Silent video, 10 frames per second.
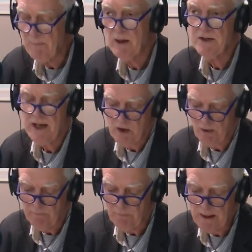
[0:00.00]
because they'd
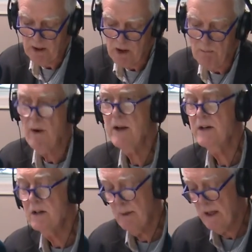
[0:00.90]
gone from being a
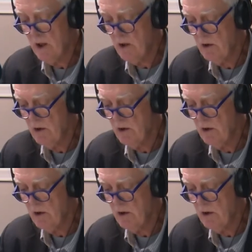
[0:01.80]
commodity to being